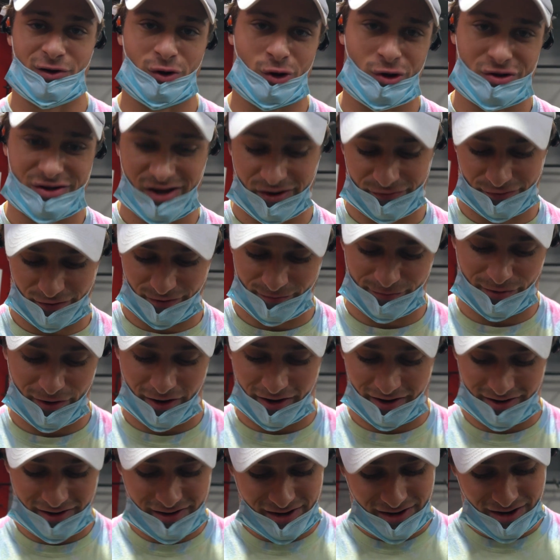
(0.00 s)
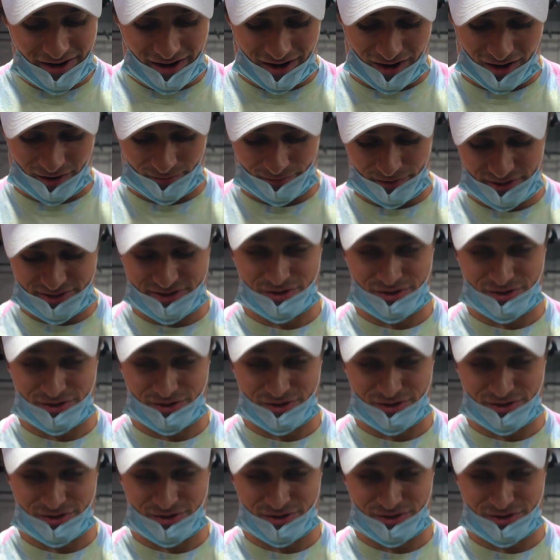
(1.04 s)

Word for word: I feel a little different, but um,